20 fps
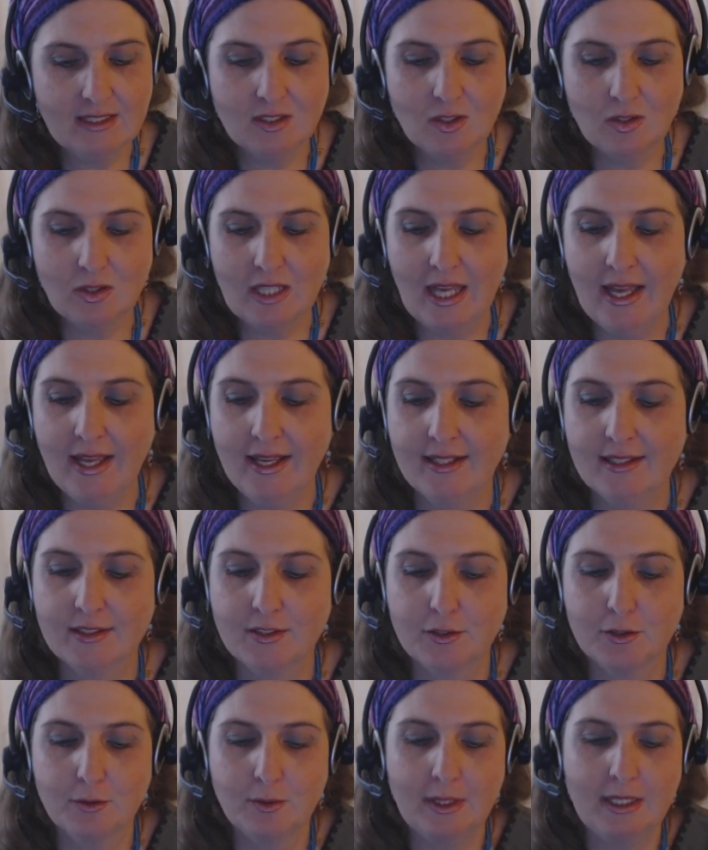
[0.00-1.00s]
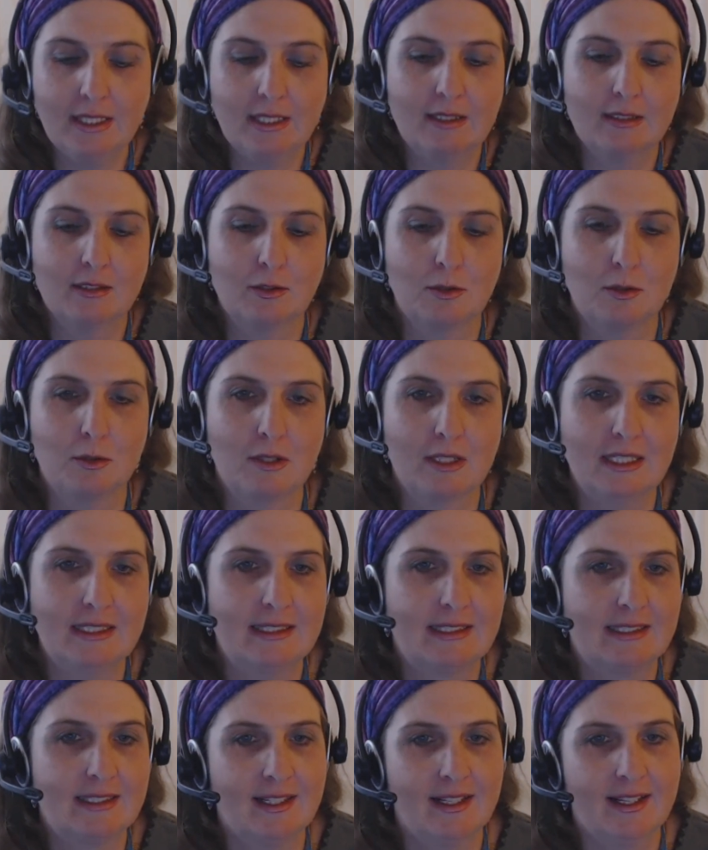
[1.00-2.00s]
So that is your week,
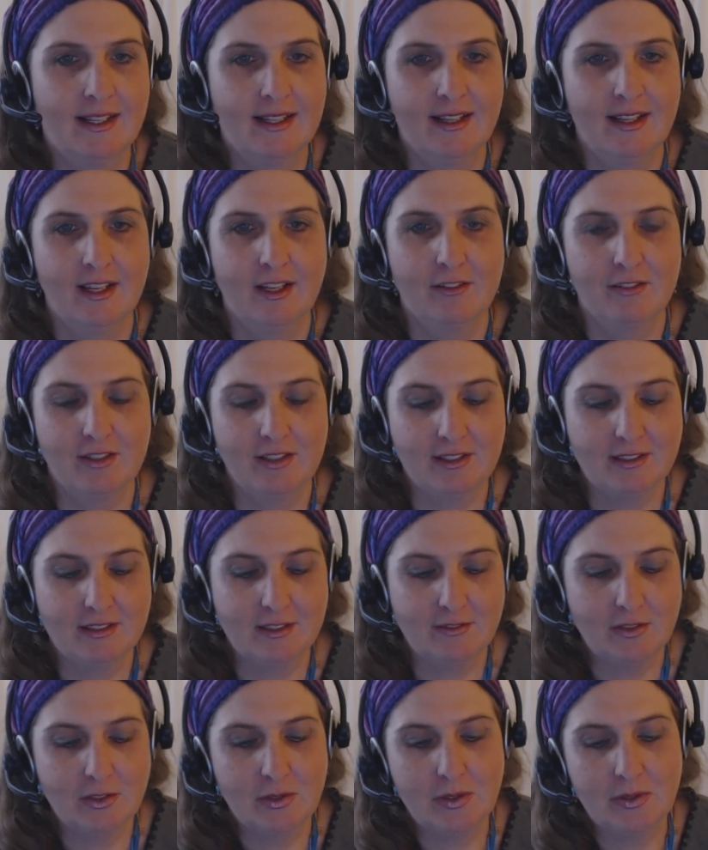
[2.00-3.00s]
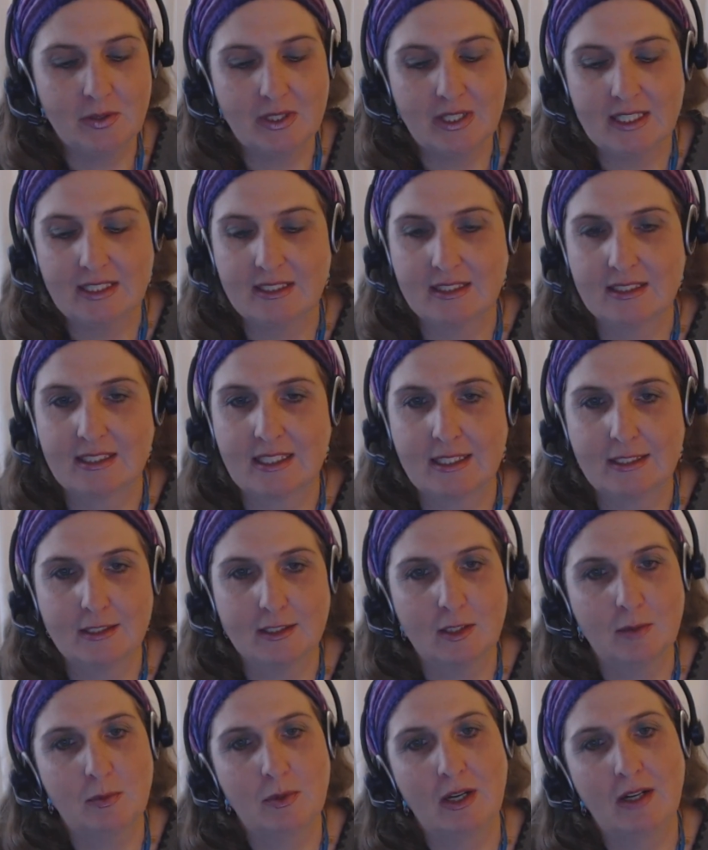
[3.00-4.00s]
Taurus. For those of you who would like to
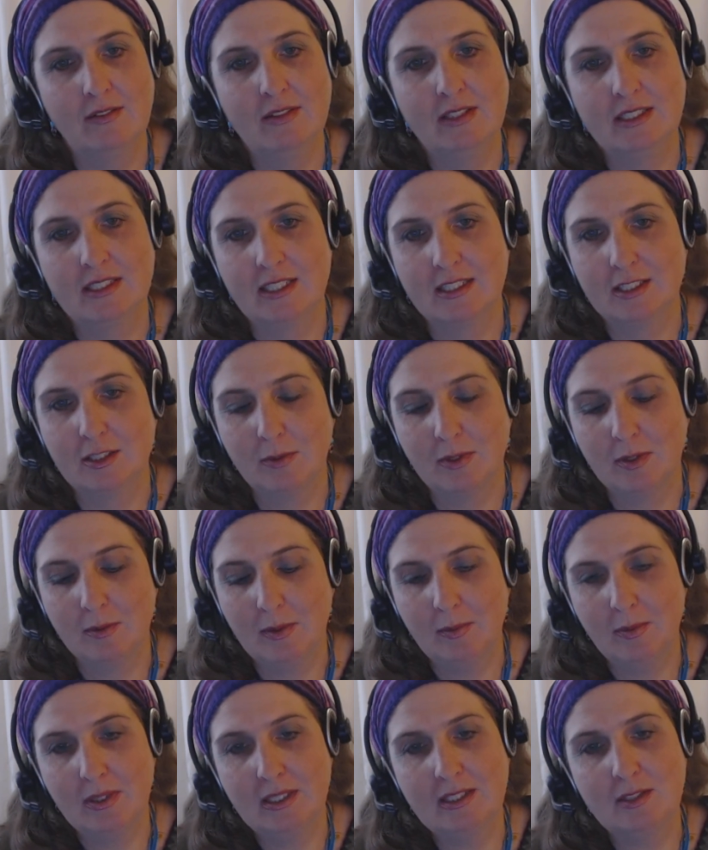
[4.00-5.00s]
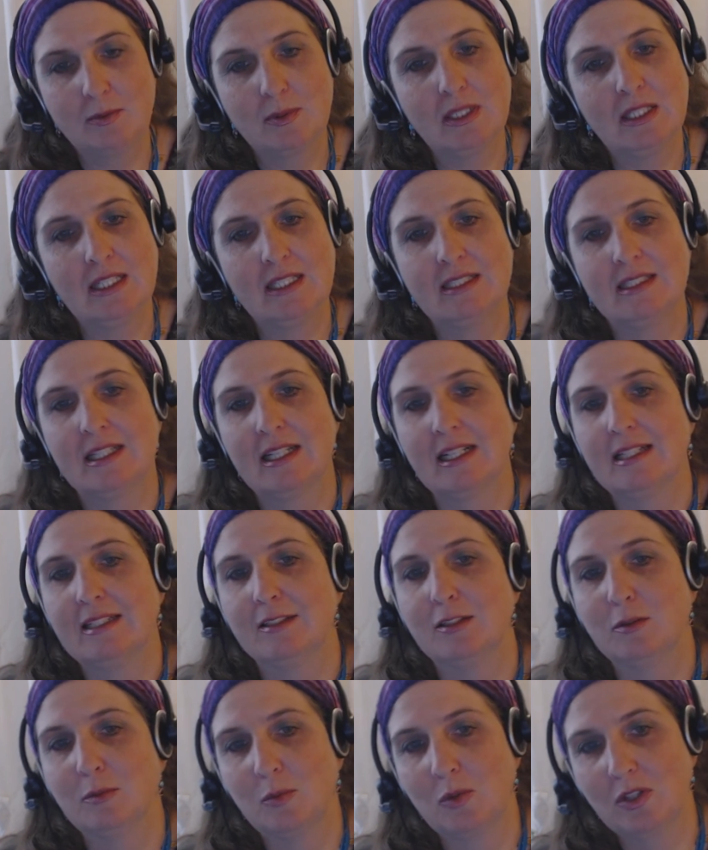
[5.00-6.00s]
schedule a private session with me, please realize that I
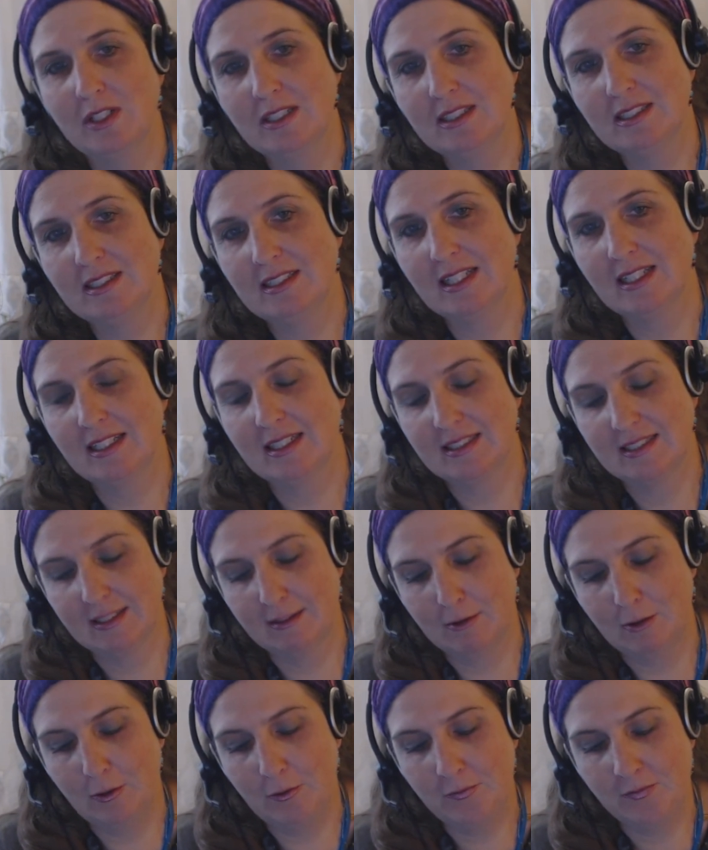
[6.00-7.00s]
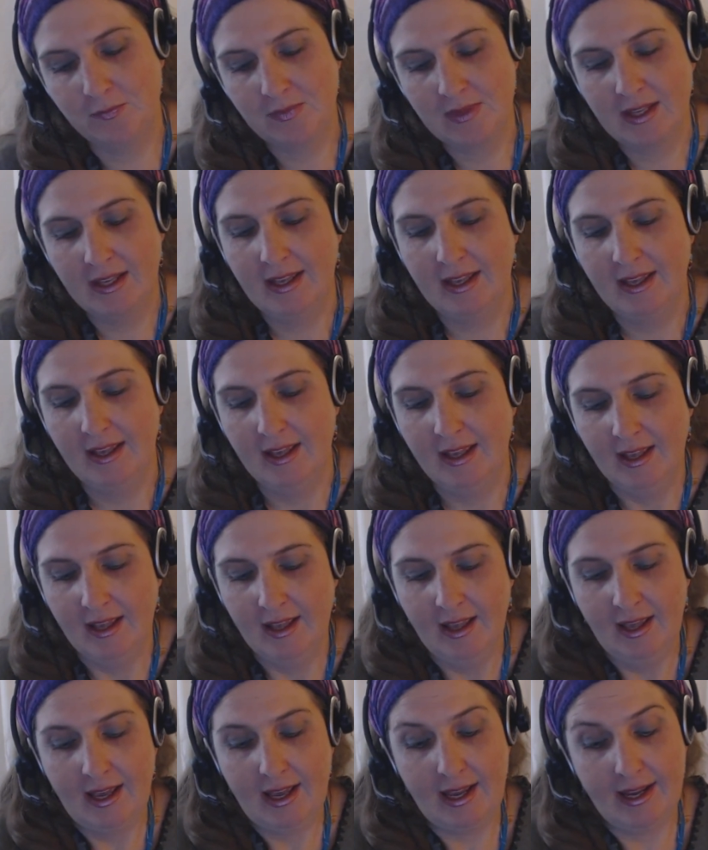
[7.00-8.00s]
do more than psychic tarot.
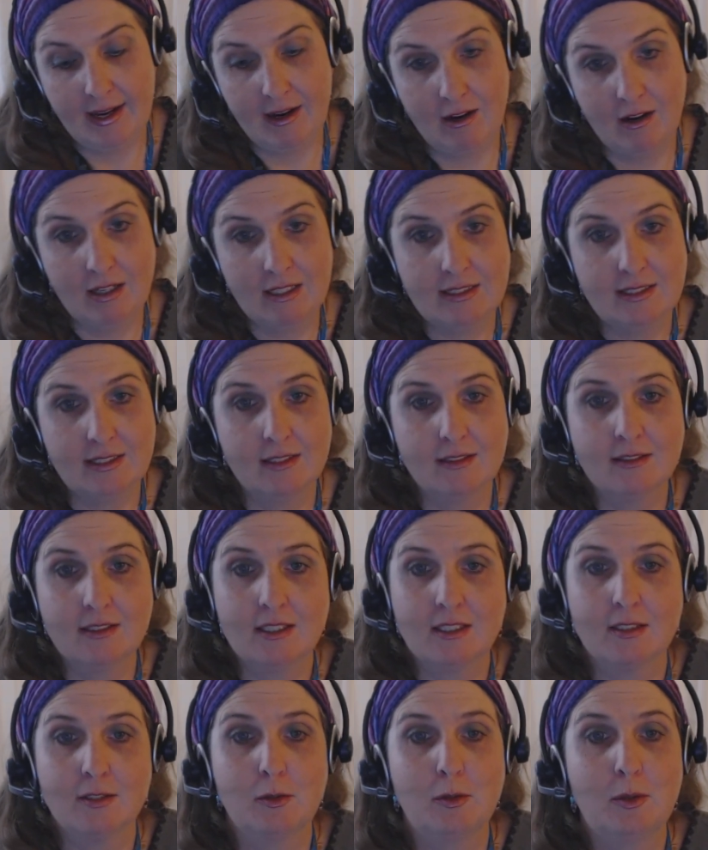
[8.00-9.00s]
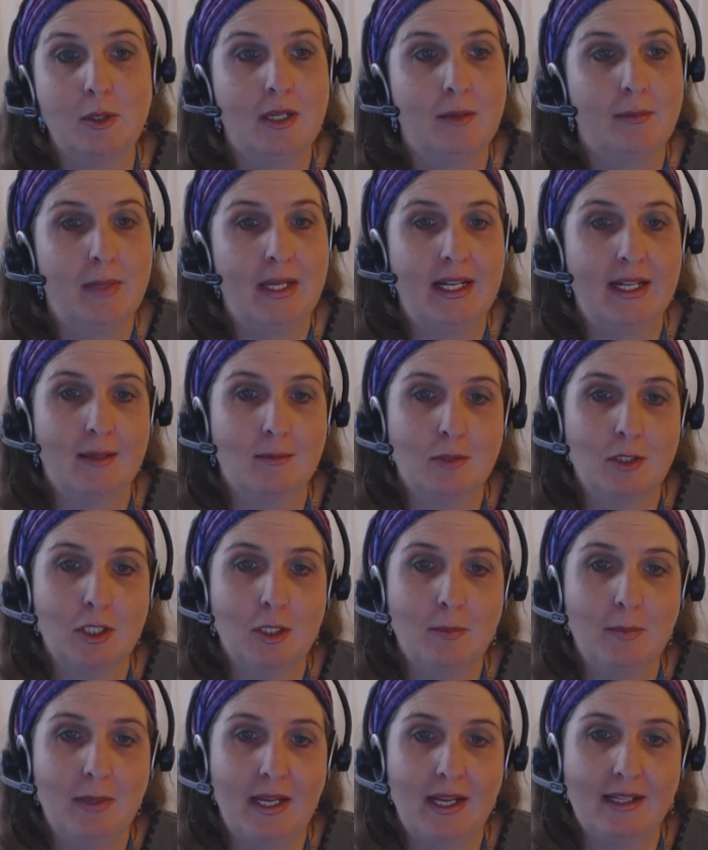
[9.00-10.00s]
I also do
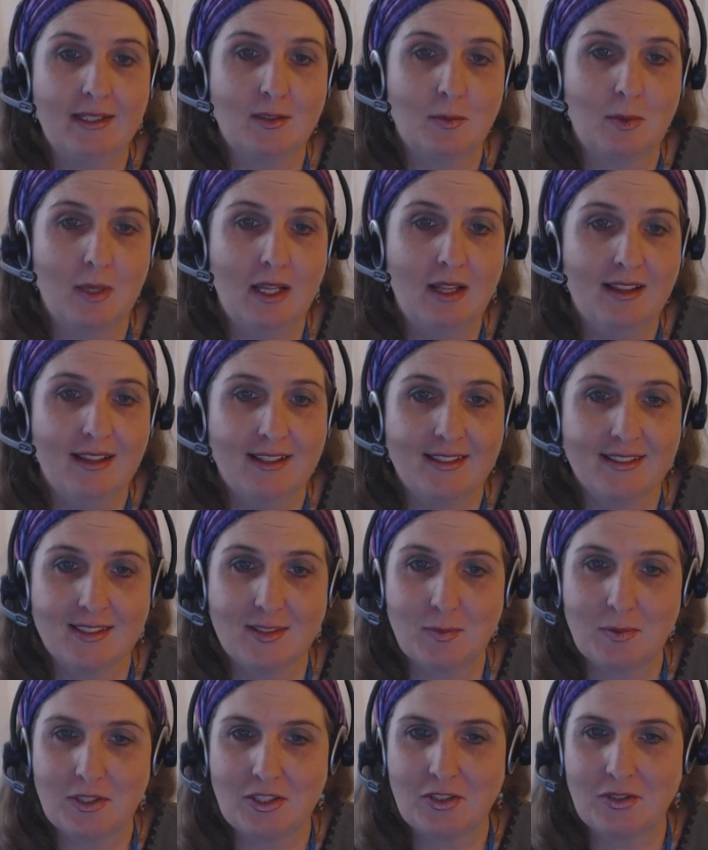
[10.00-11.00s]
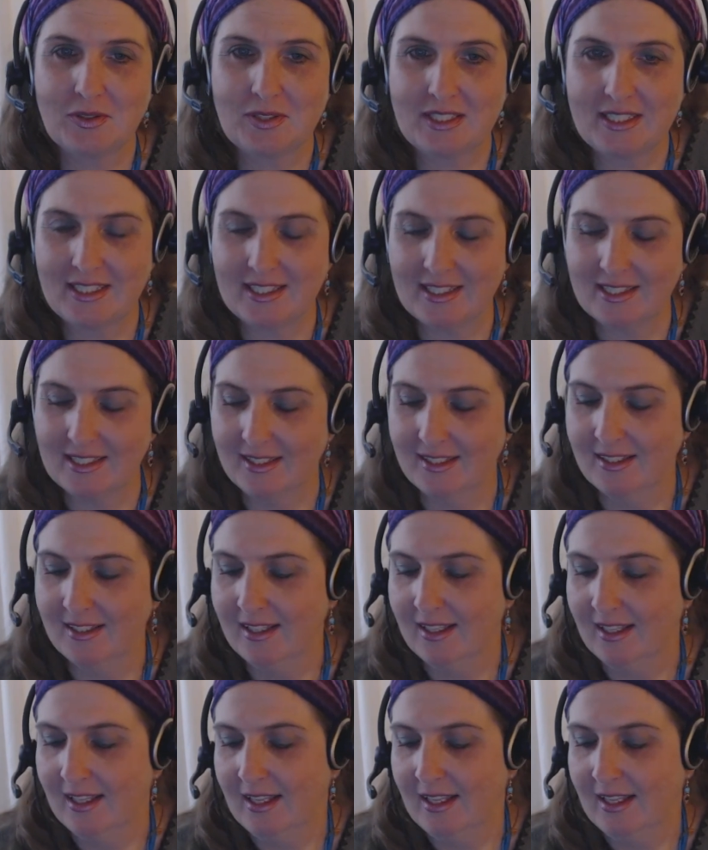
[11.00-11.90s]
mediumship as well as spiritual healing.